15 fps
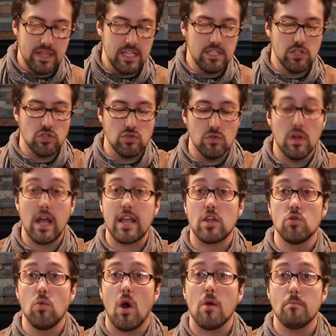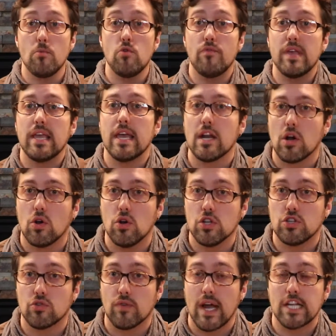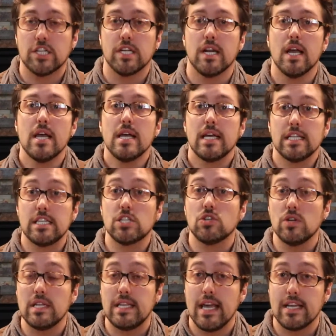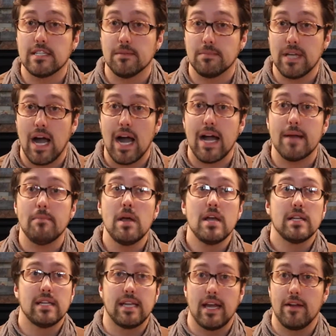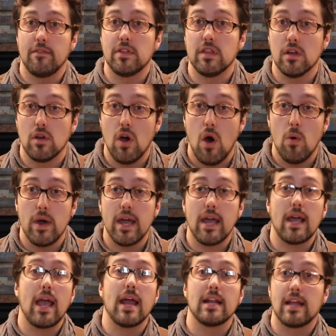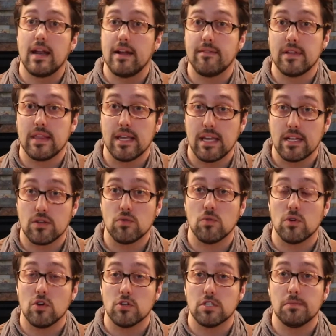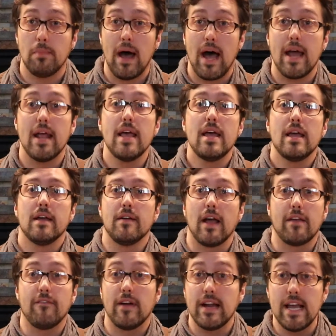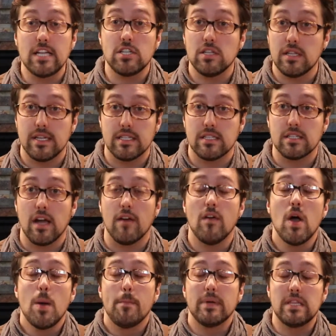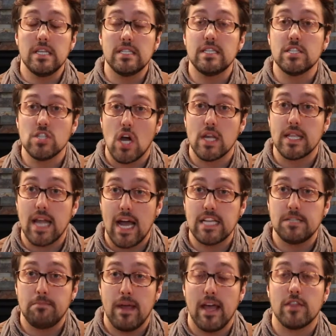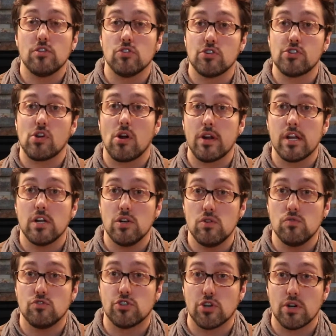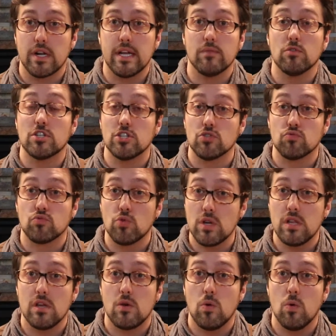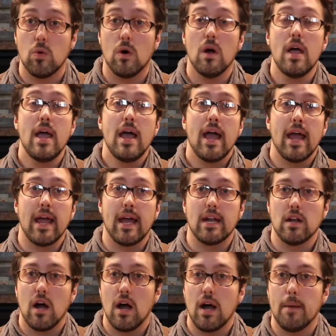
this is like, you are moving in a good direction. This is going to take some time to get everything going and get everything into a good spot, like financially and stuff. But this is a nice path. You're starting a new journey, which is really cool, and